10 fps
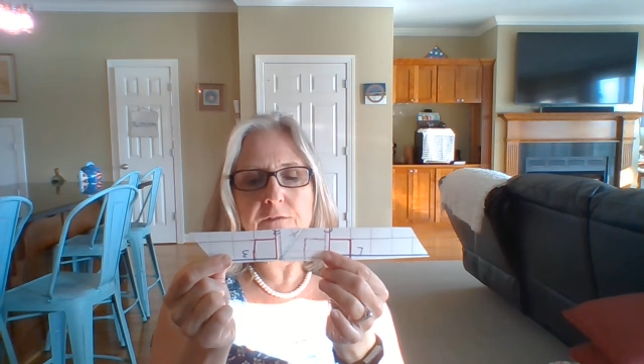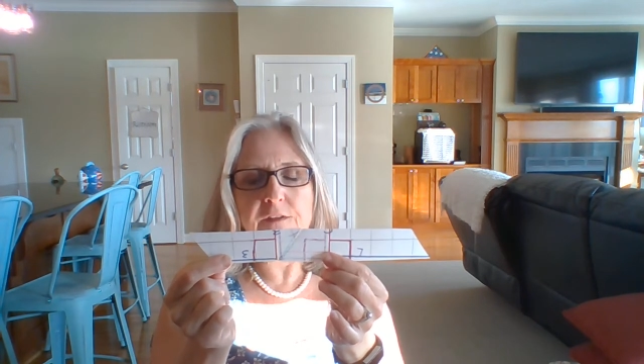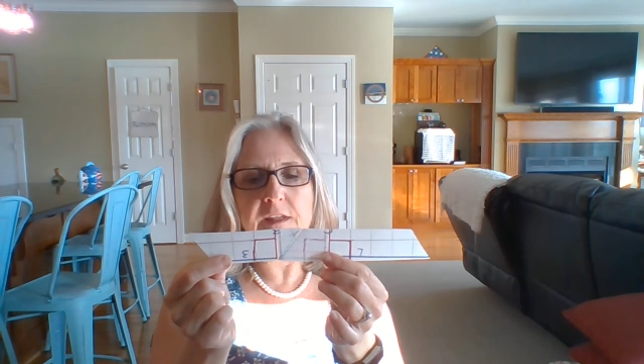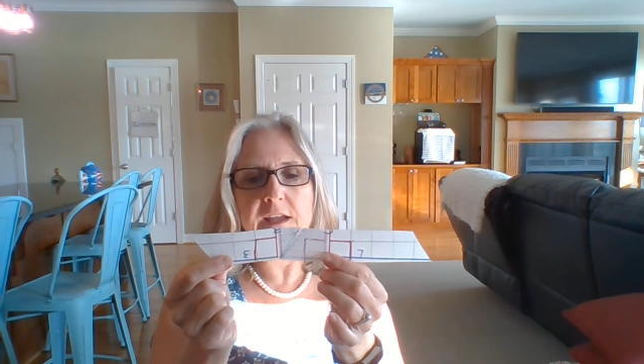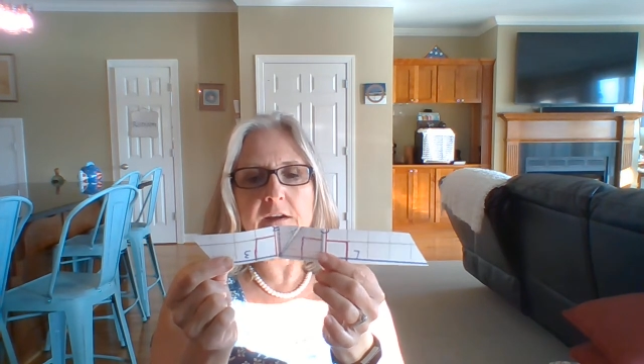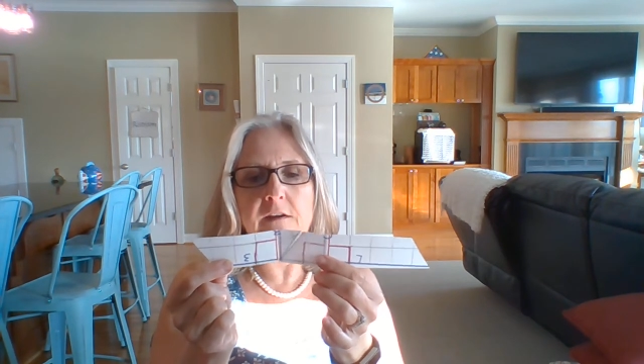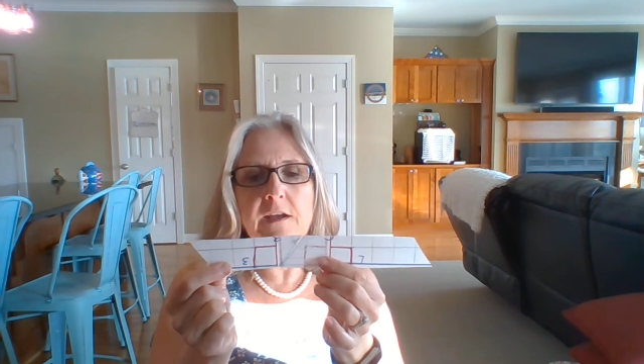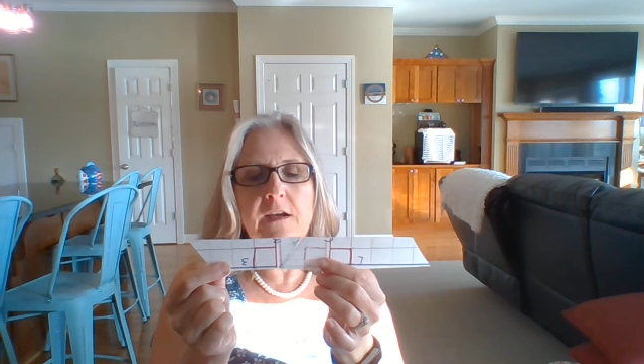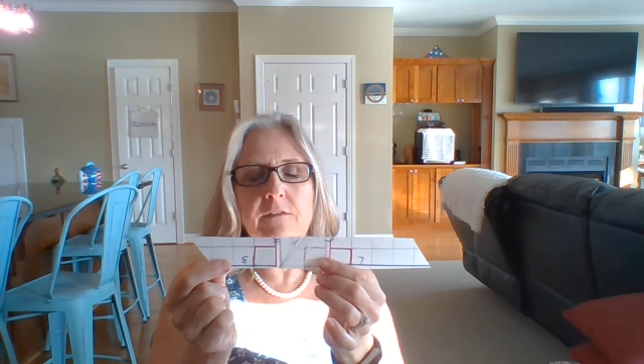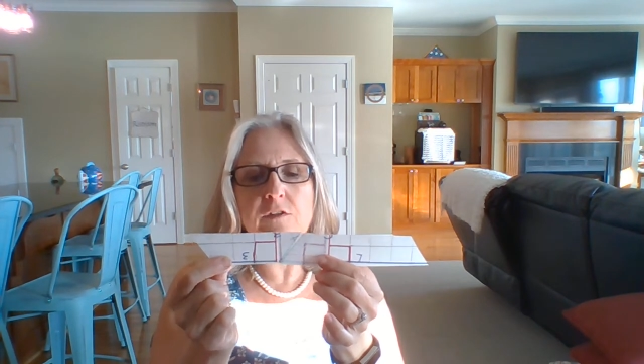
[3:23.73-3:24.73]
for the
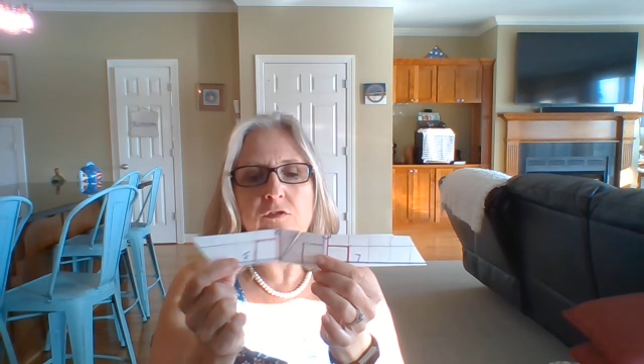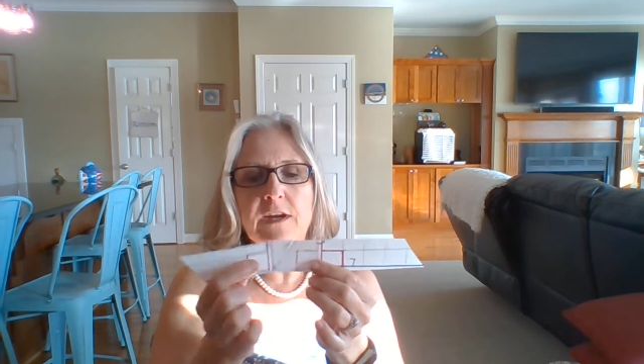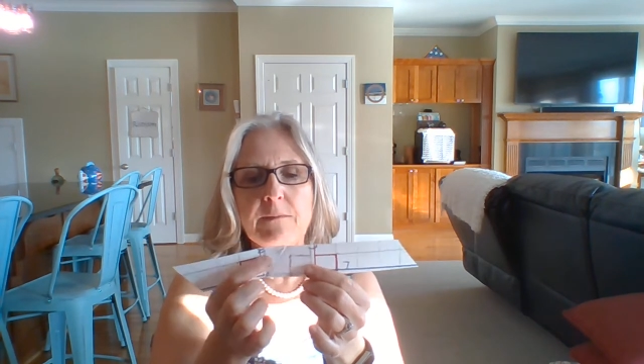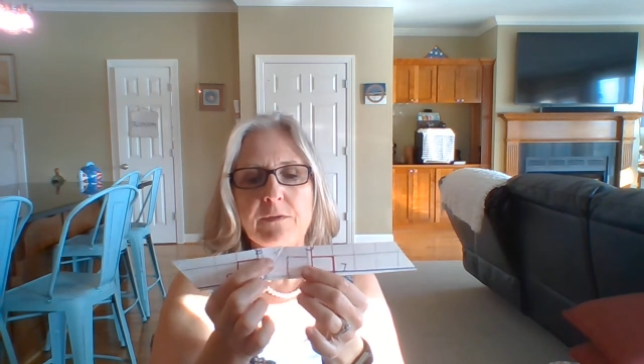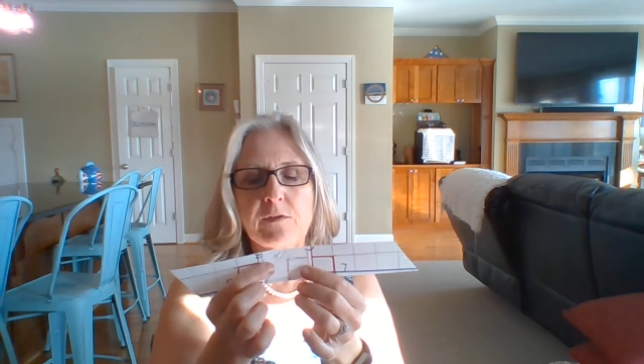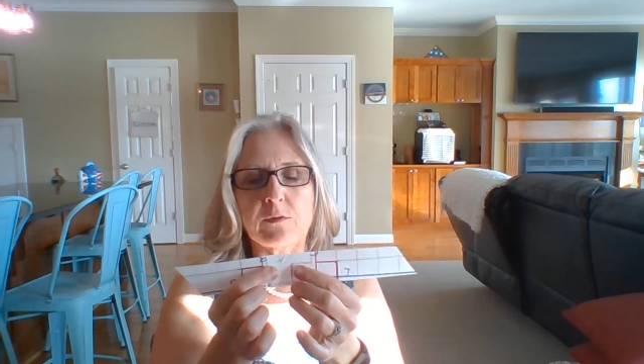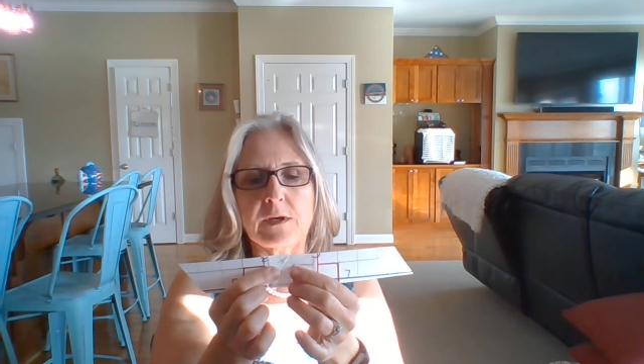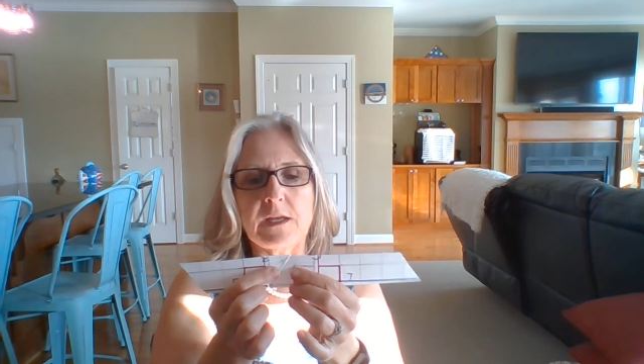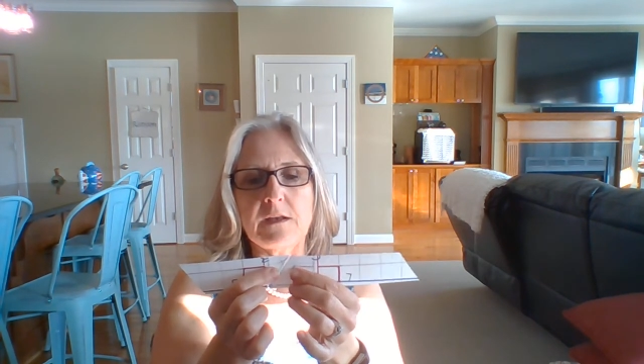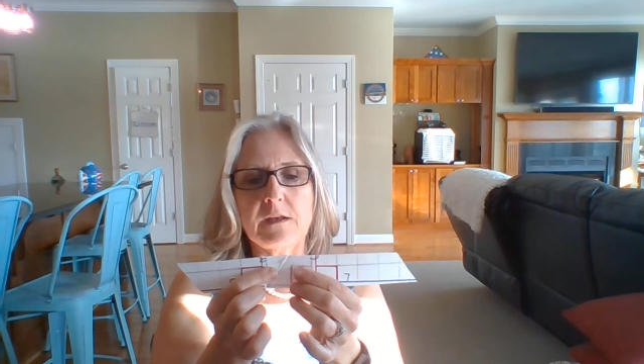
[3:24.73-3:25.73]
area of a
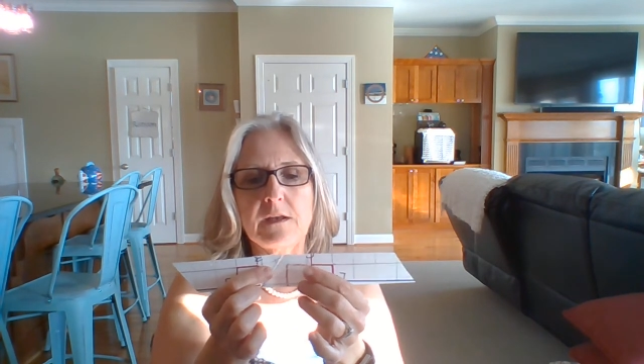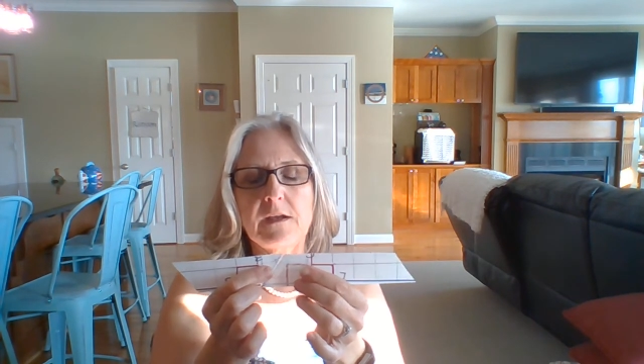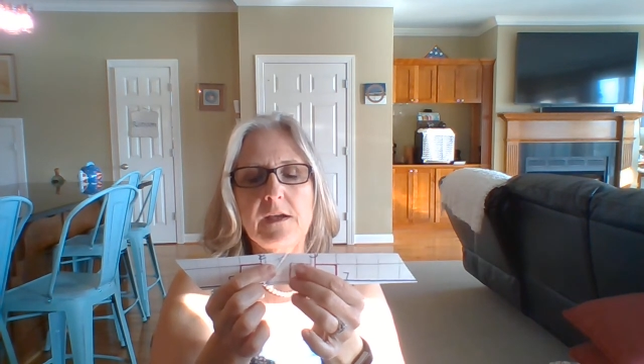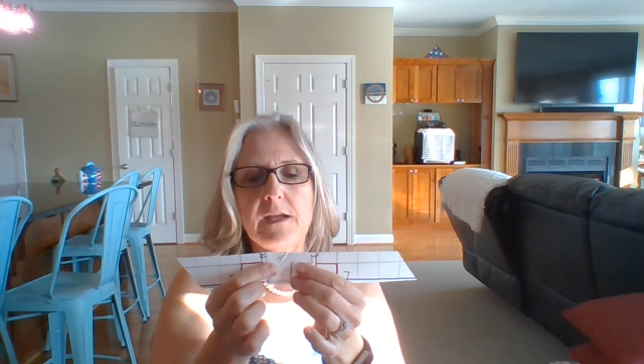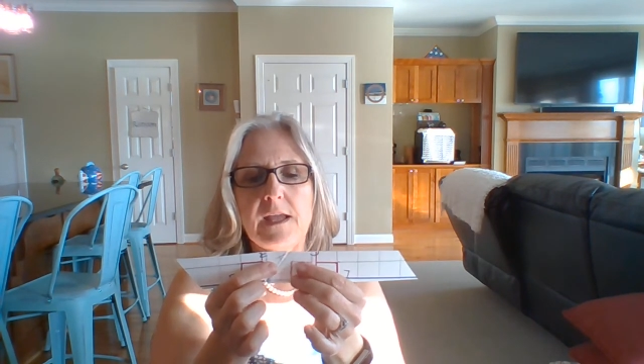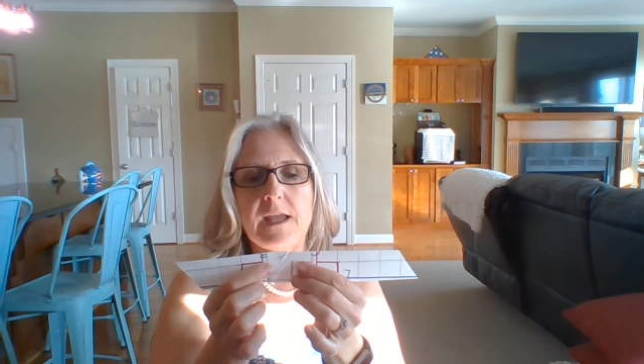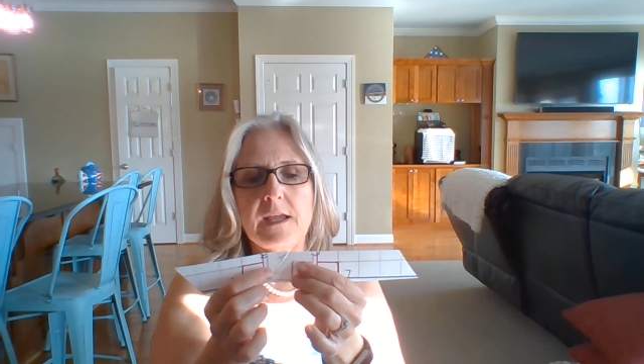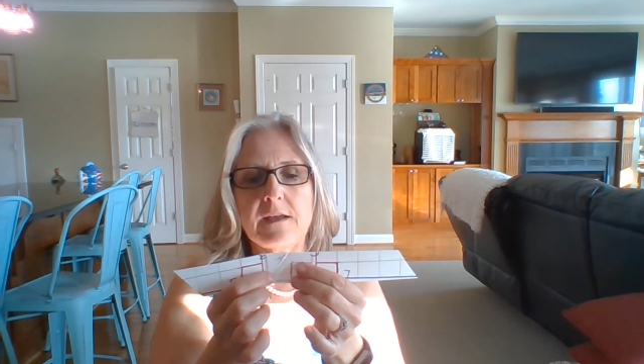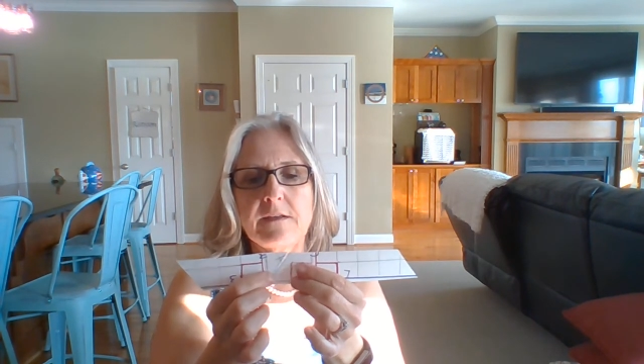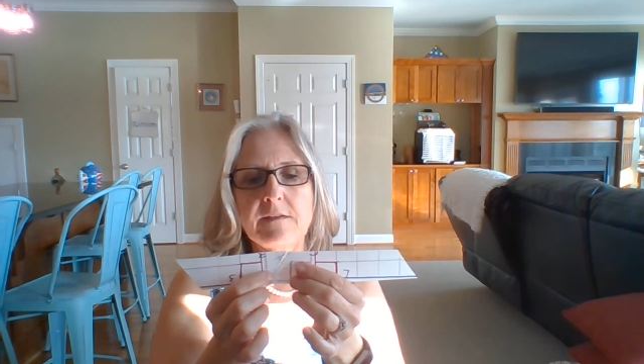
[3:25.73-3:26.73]
trapezoid
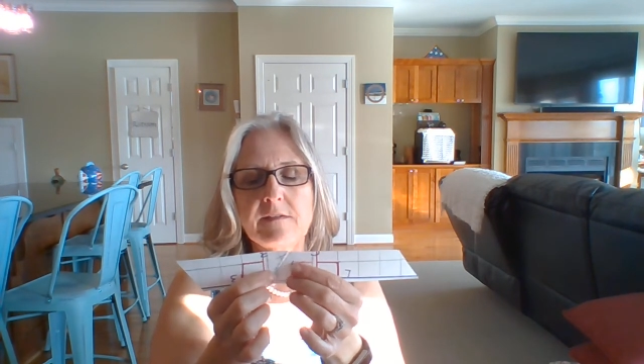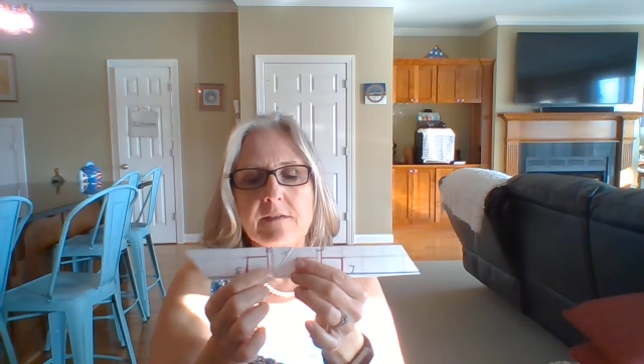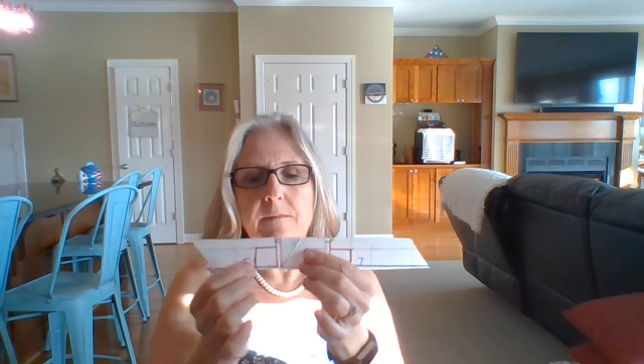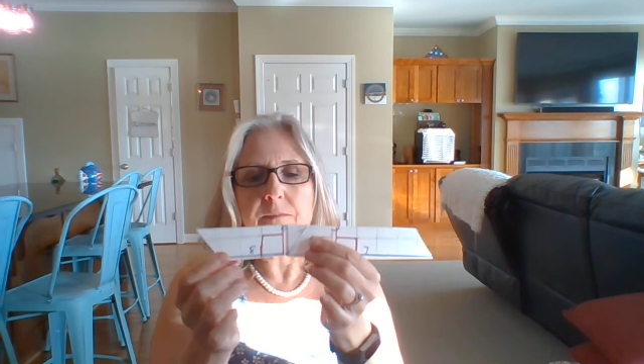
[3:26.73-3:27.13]
is